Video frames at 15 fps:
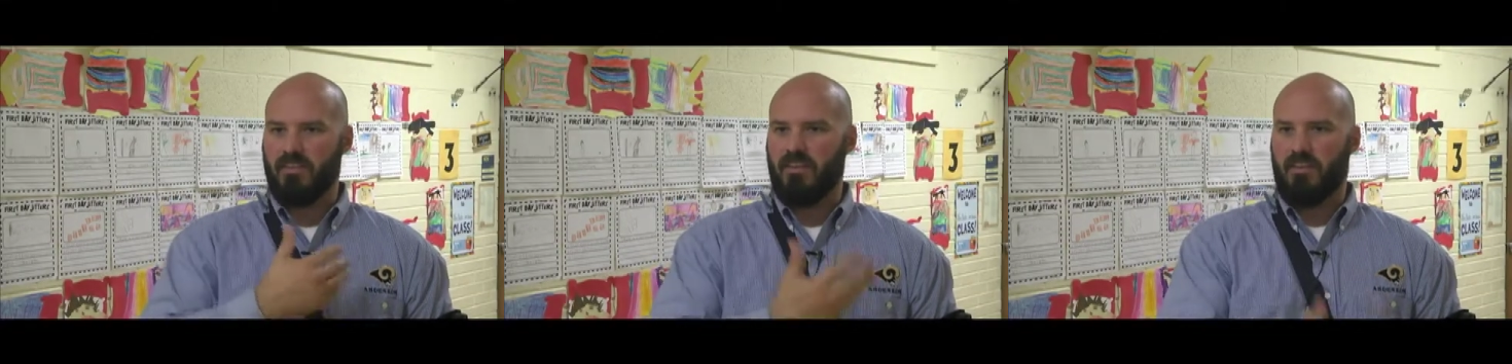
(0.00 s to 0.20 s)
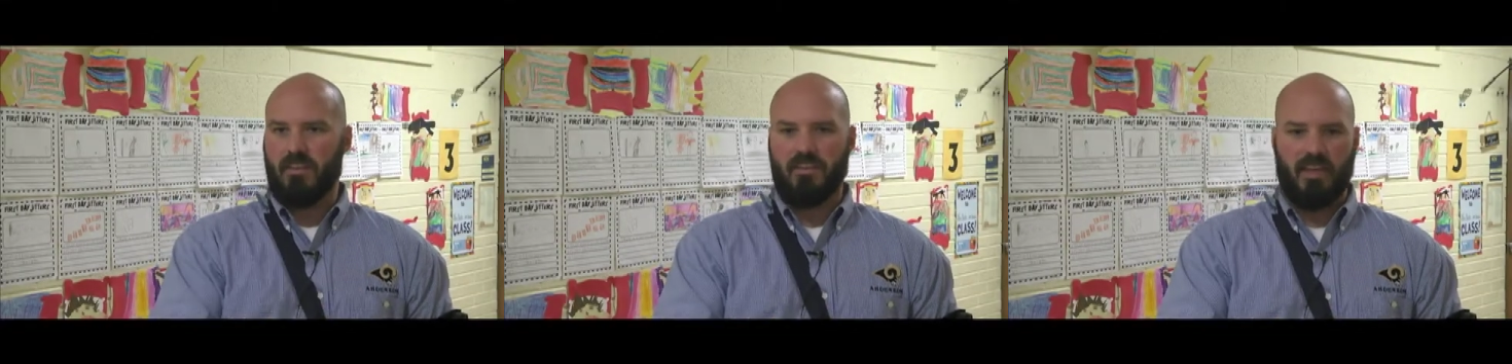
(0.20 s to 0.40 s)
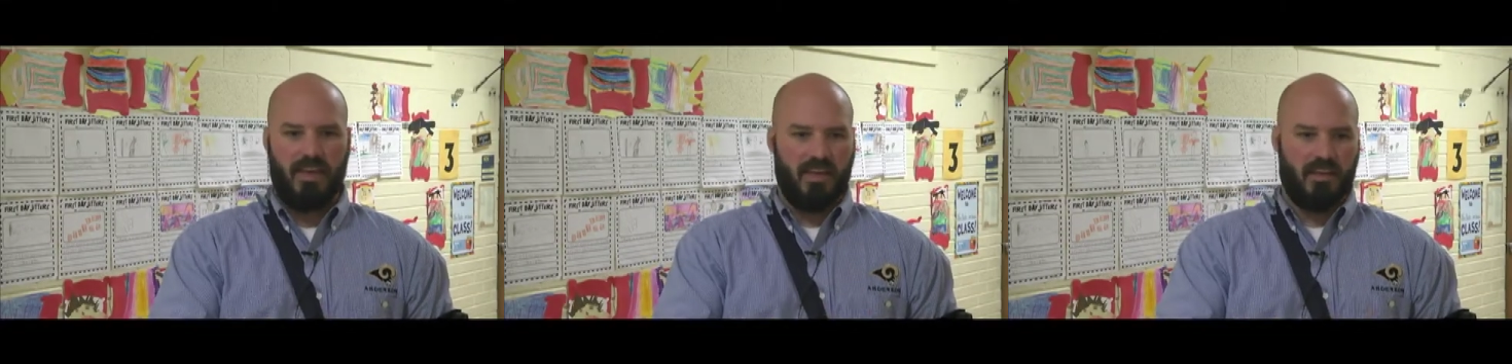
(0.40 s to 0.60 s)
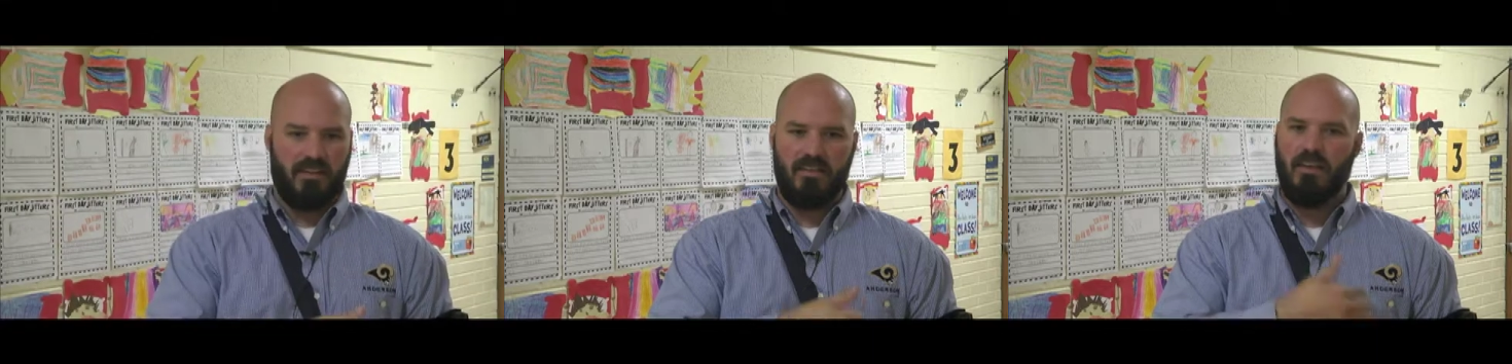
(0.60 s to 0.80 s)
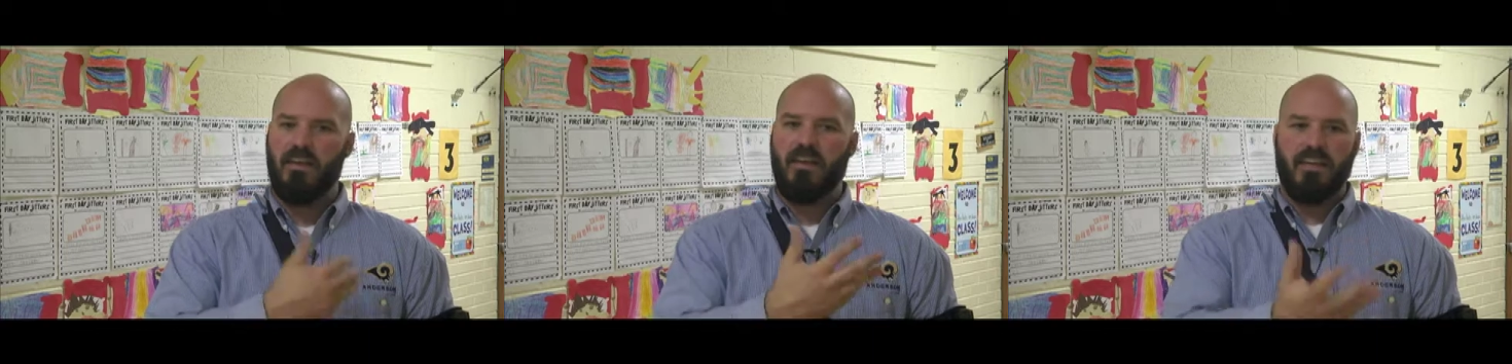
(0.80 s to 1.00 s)
That they can
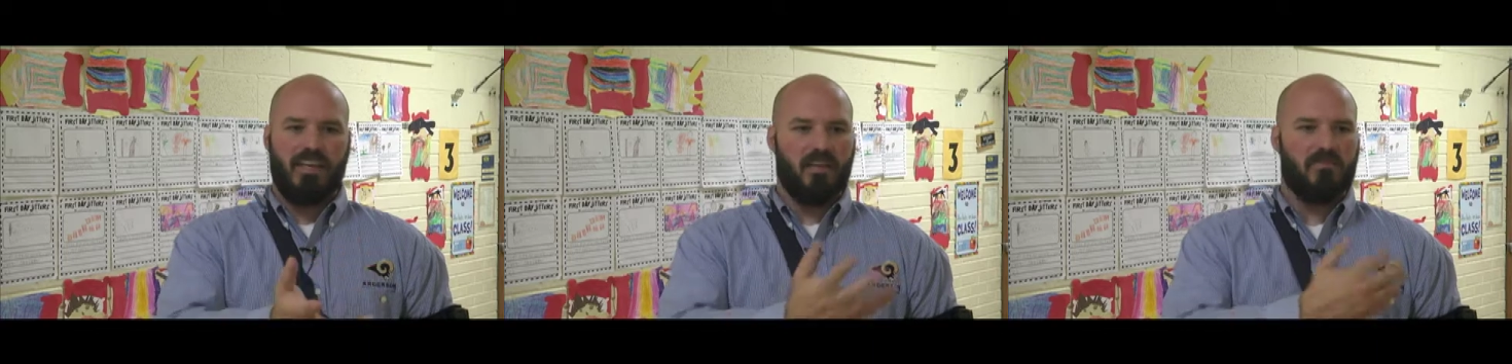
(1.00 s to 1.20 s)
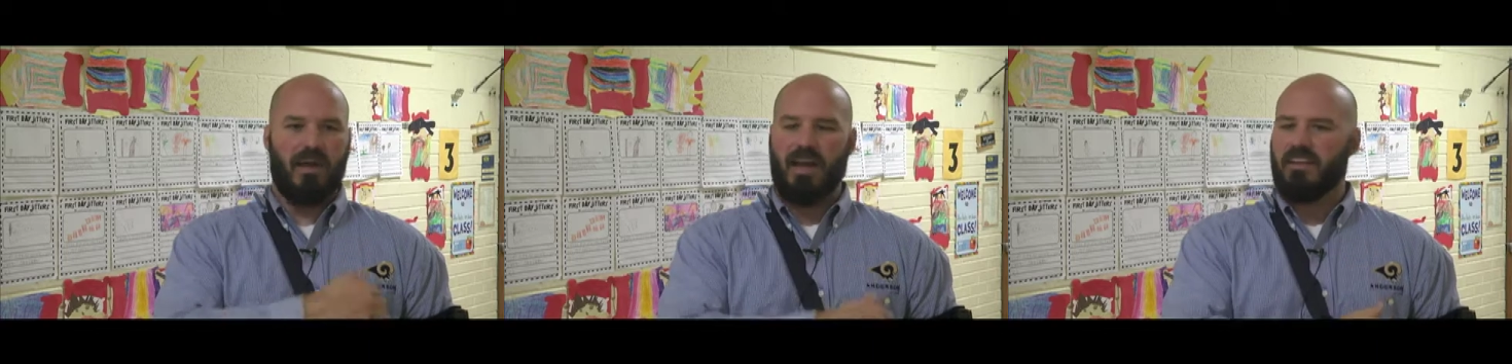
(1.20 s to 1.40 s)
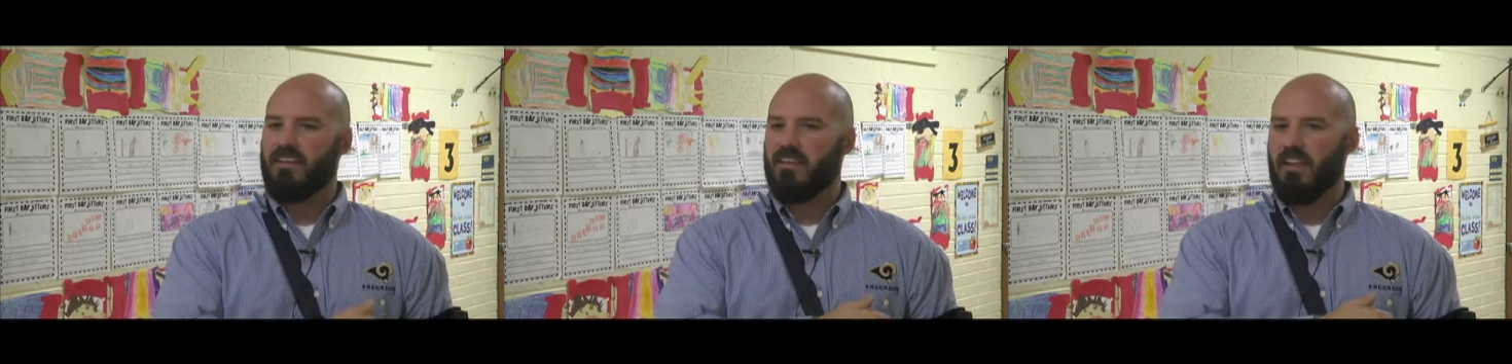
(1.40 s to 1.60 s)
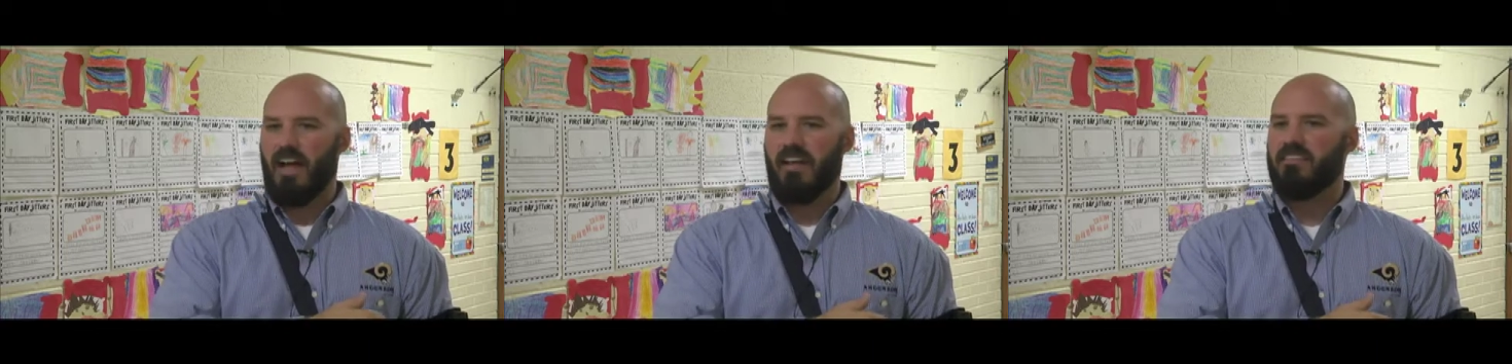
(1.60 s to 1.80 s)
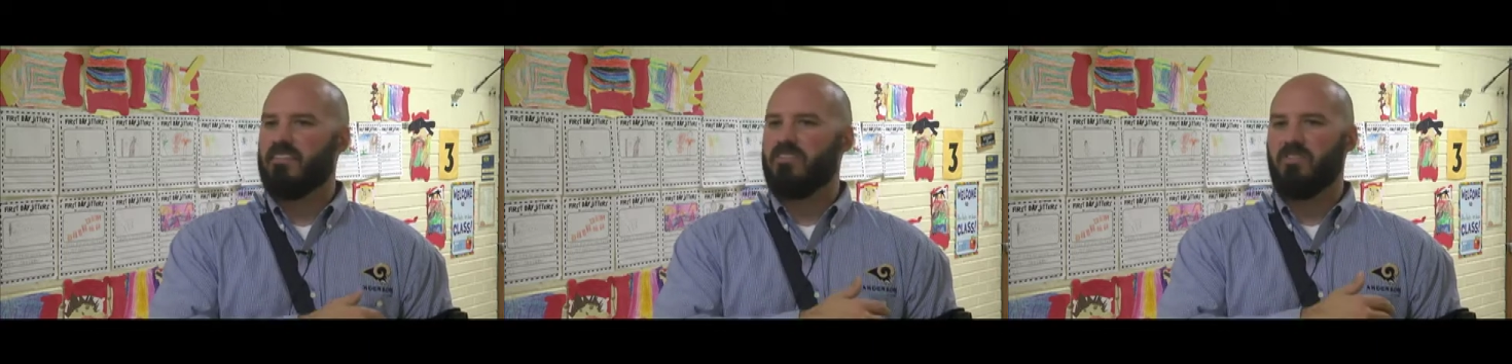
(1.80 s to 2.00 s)
get back to
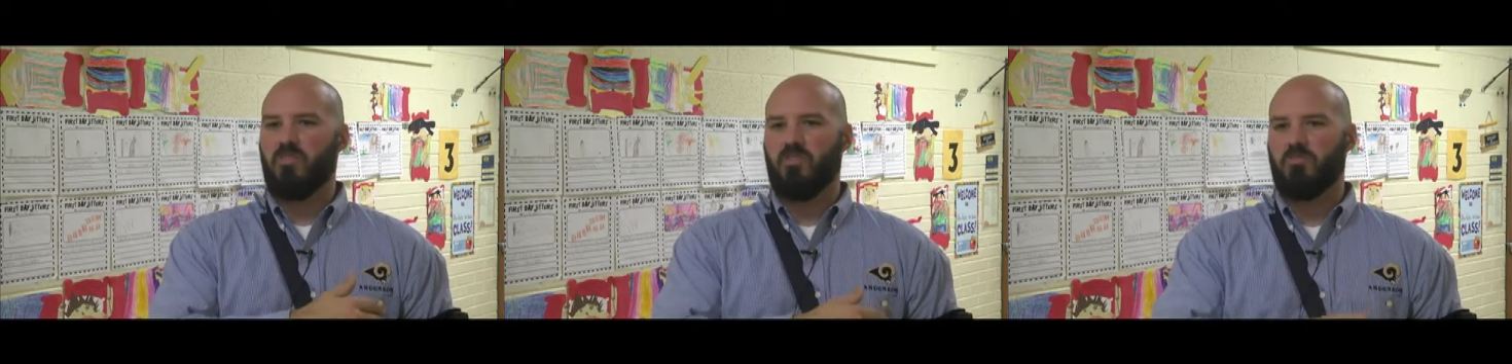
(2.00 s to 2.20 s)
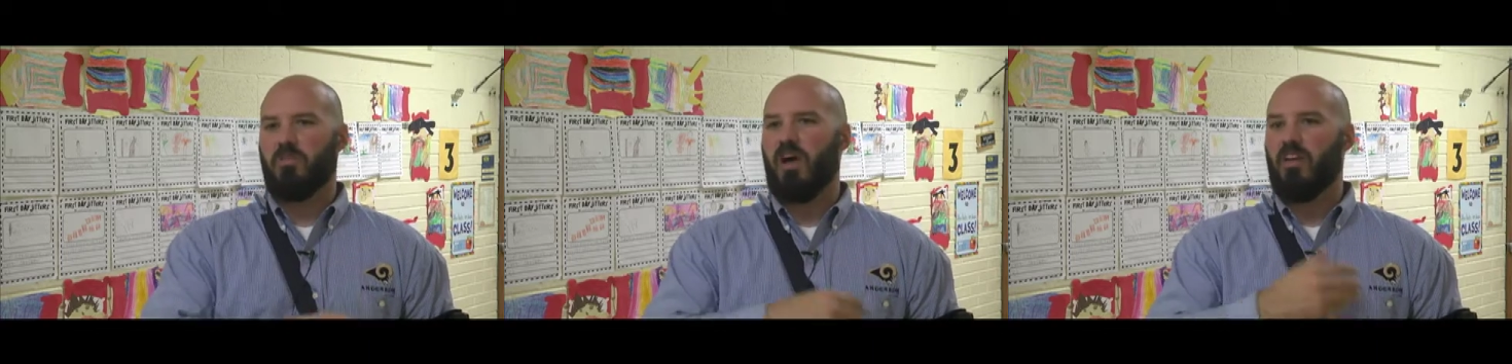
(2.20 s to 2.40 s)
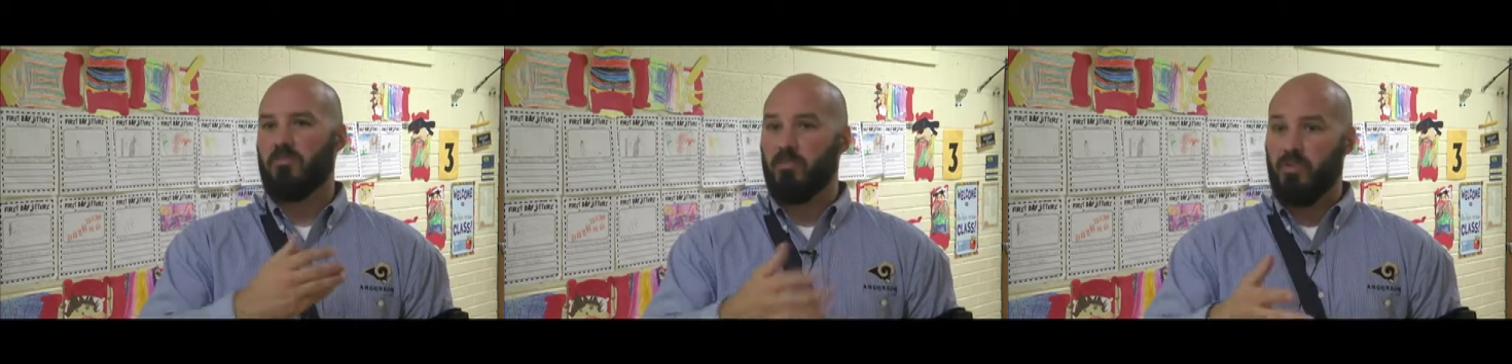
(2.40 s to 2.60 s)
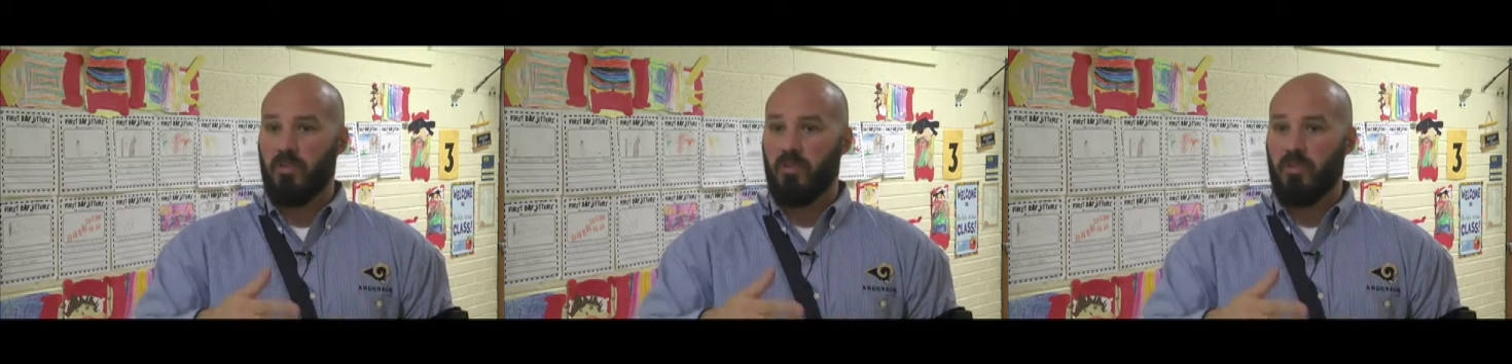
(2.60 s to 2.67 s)
class as soon as possible,